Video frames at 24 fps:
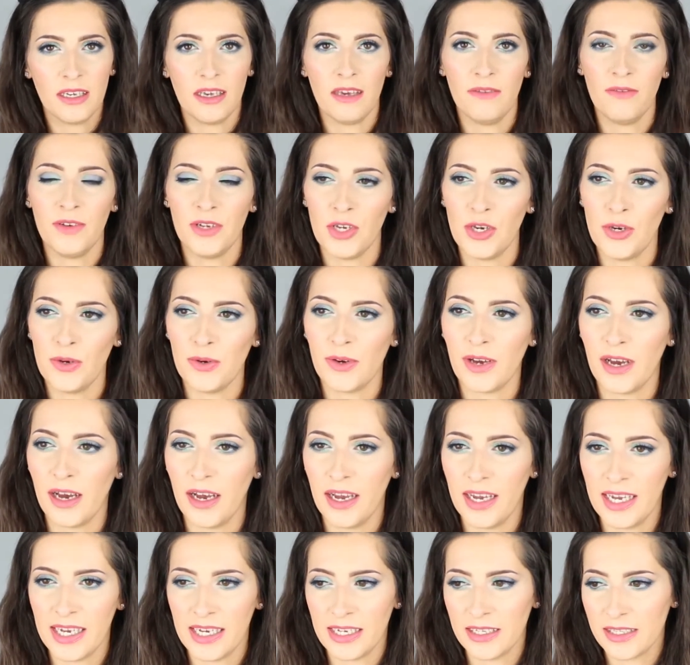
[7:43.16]
giving you
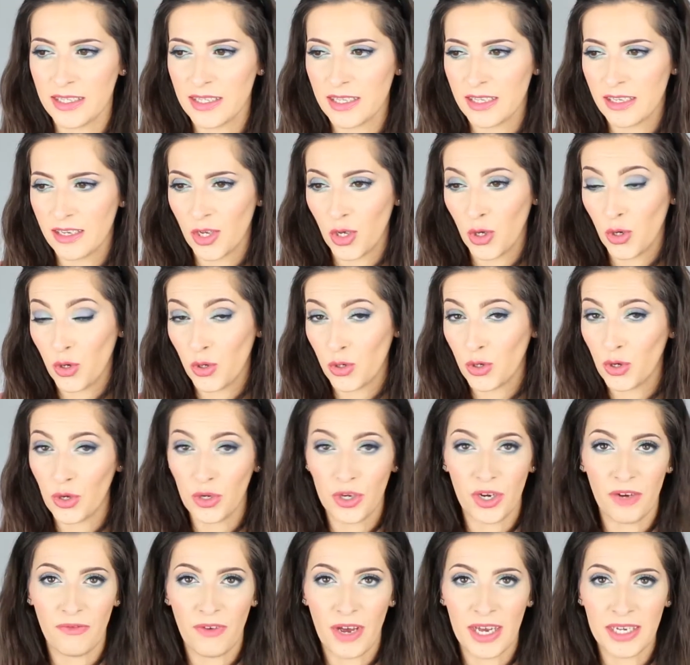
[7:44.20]
guys
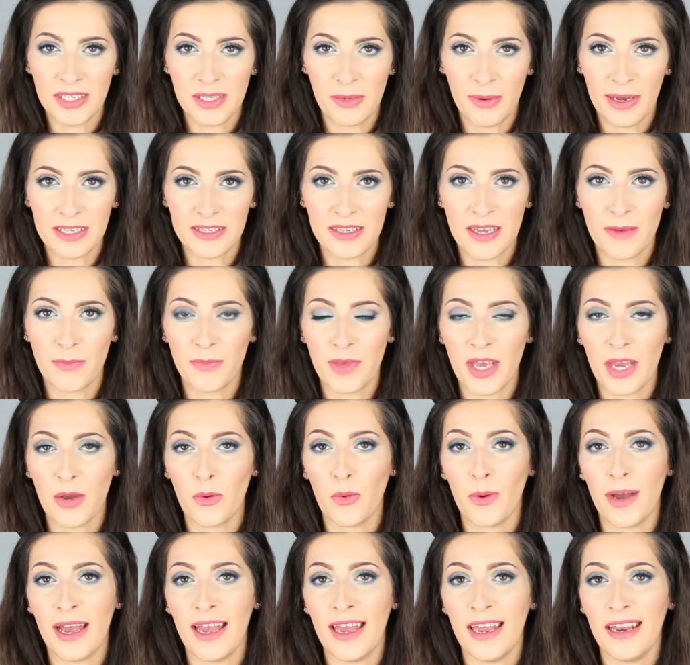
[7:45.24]
good advice about
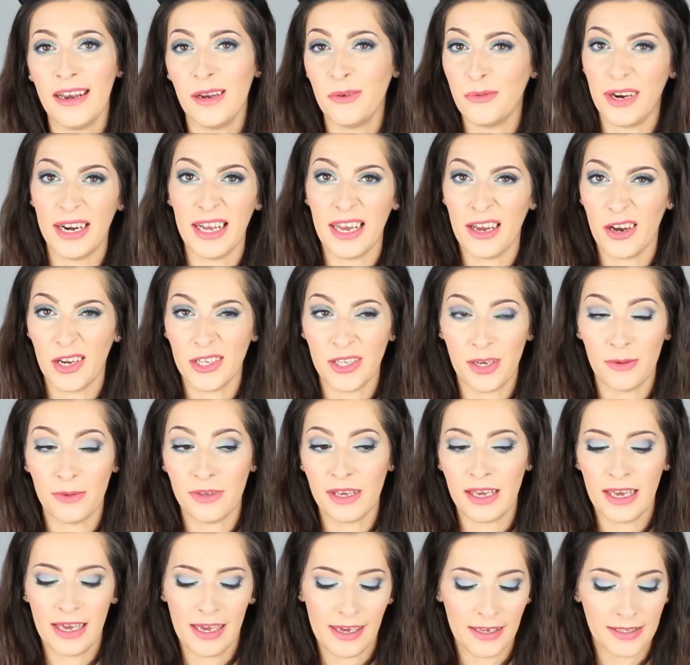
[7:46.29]
something when really I don't
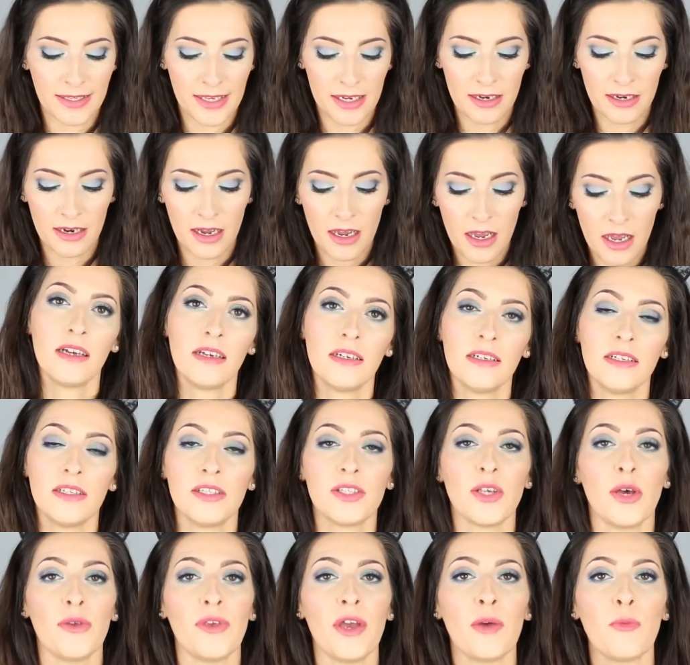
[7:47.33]
think it isn't.
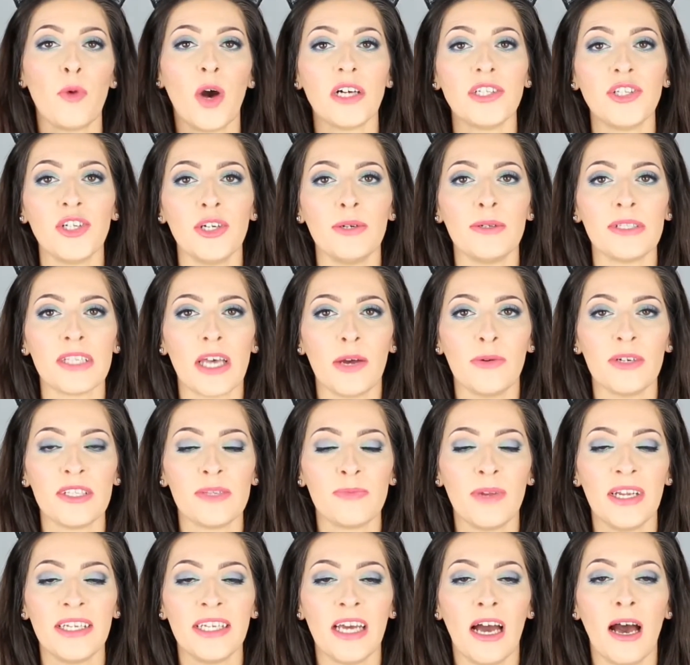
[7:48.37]
So I think what I'll do is I will
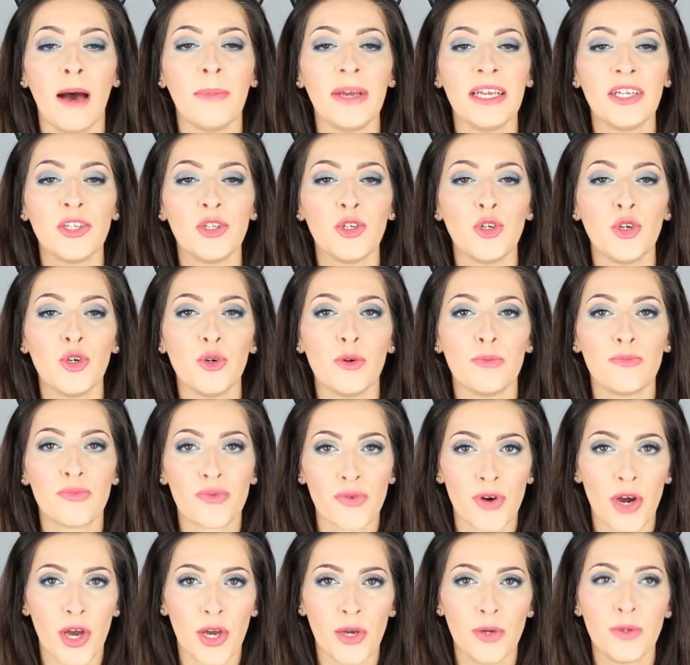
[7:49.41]
split it up into
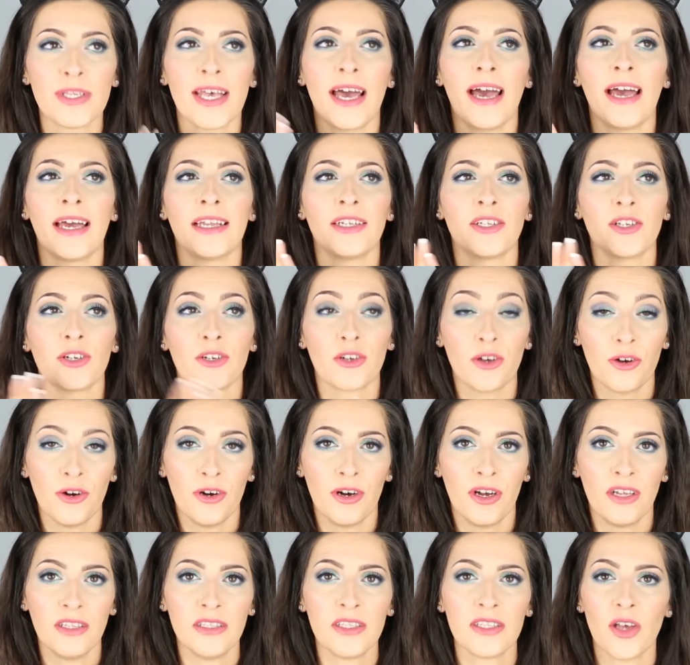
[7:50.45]
pros and
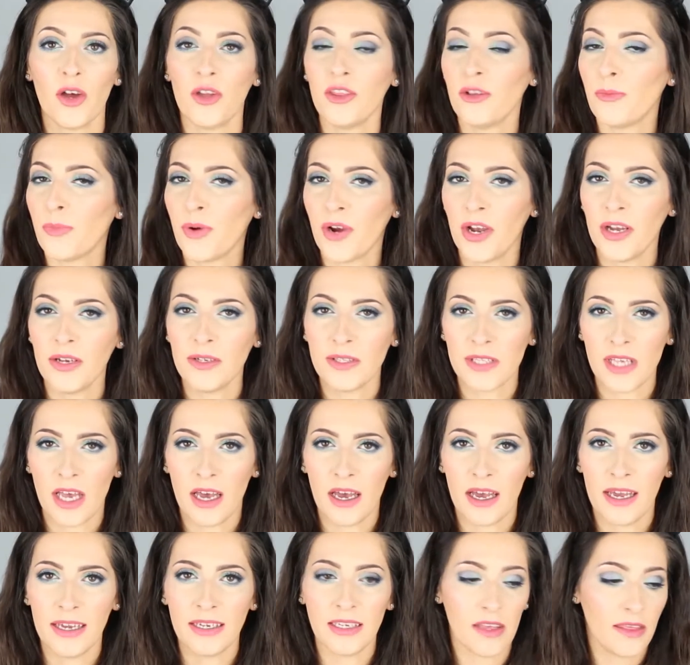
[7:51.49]
cons. On the pro
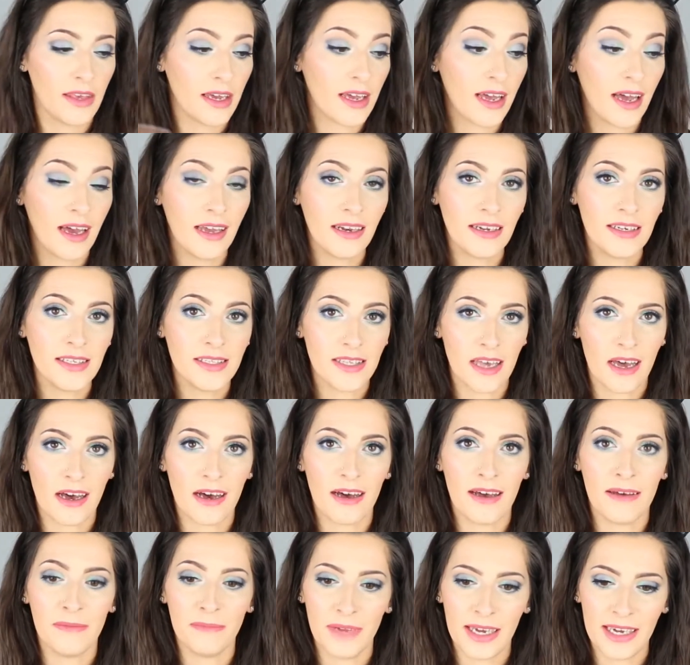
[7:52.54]
side, the colours
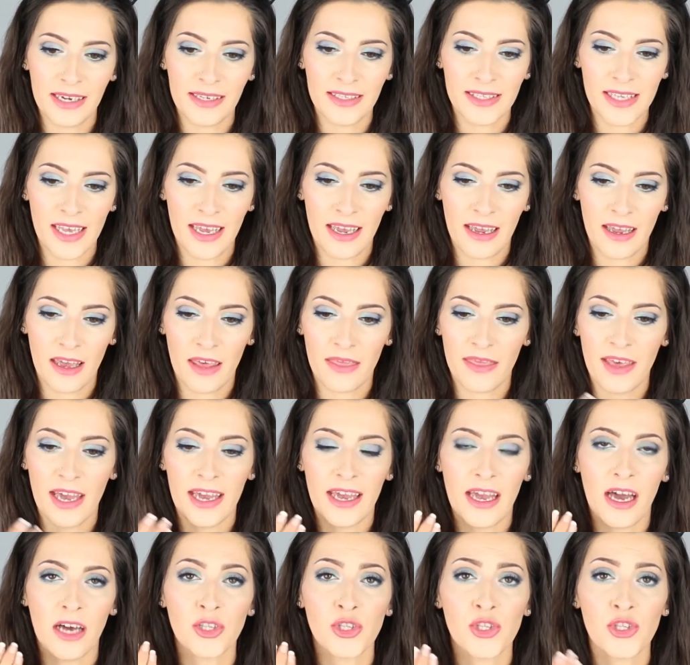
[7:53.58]
are amazing.
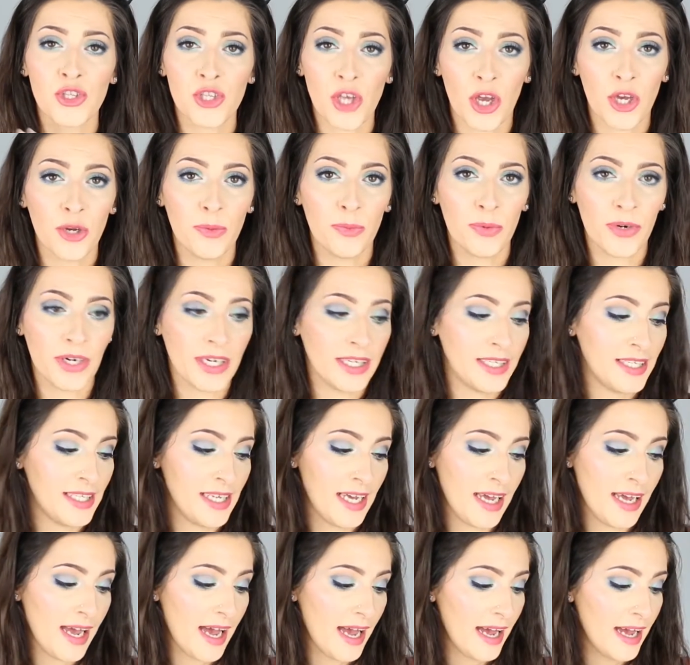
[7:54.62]
They are so
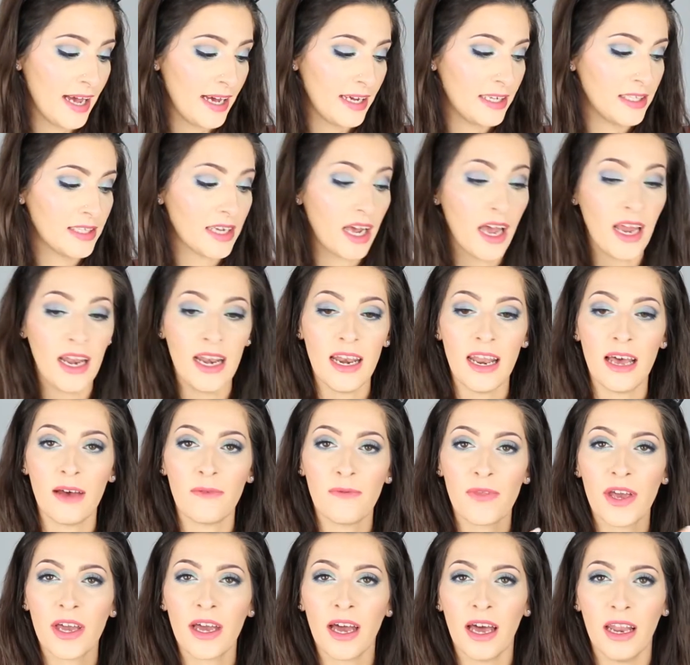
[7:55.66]
pretty, and I
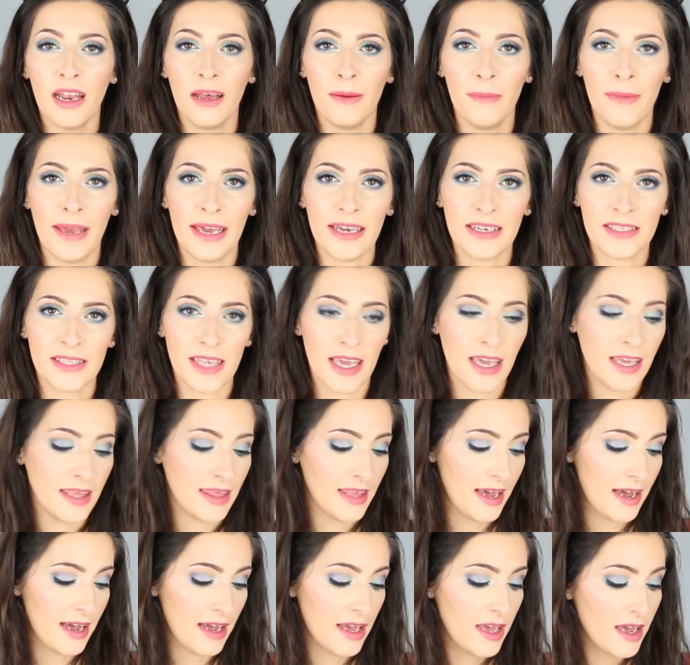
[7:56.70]
love the colour mix in
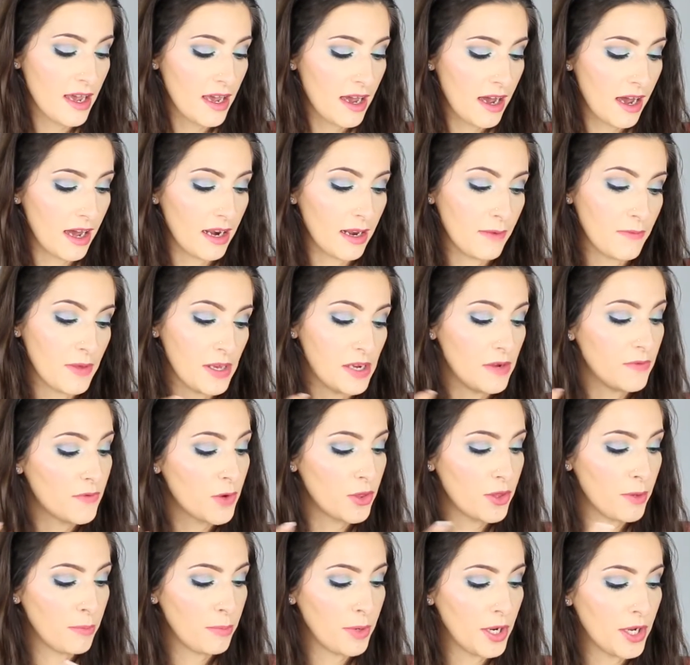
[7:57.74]
there. I love that you've
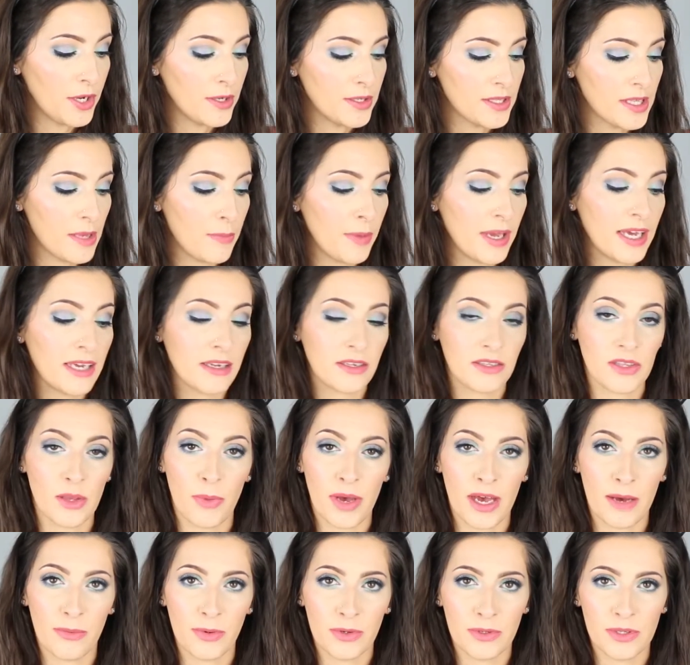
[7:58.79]
got the blues, the pinks, the
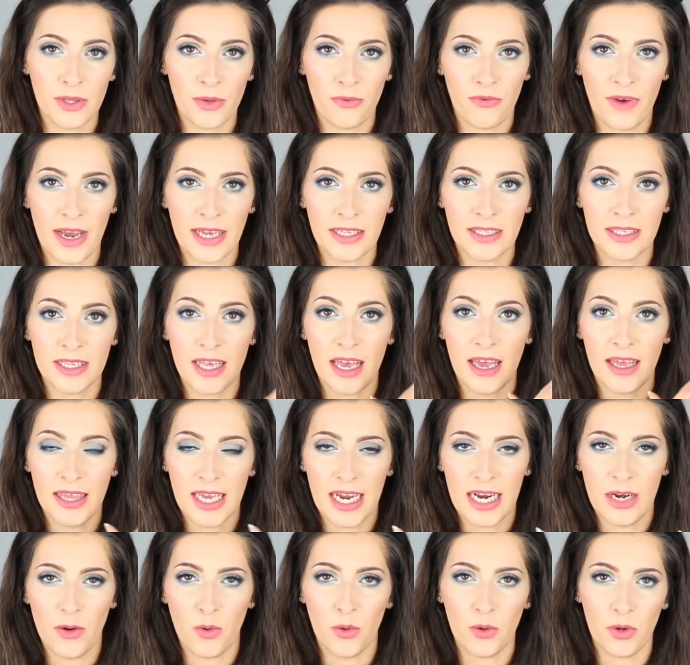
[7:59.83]
purples, the reds, and
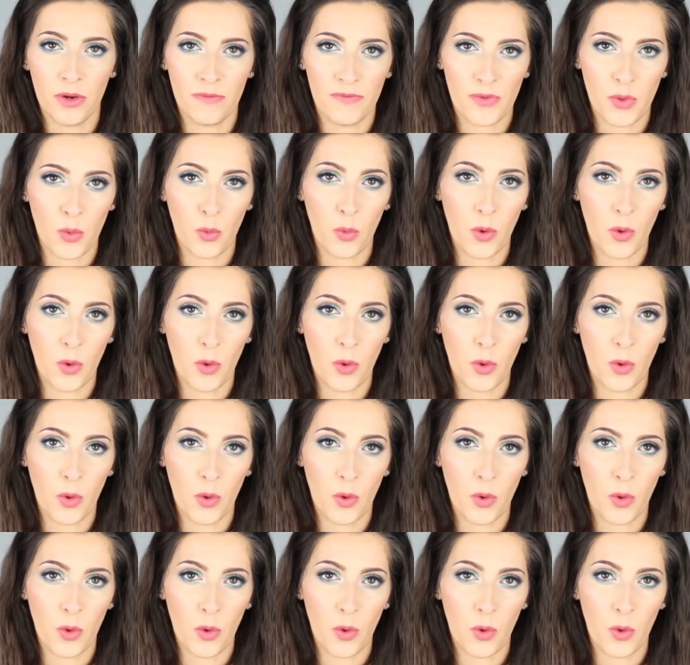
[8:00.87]
then all of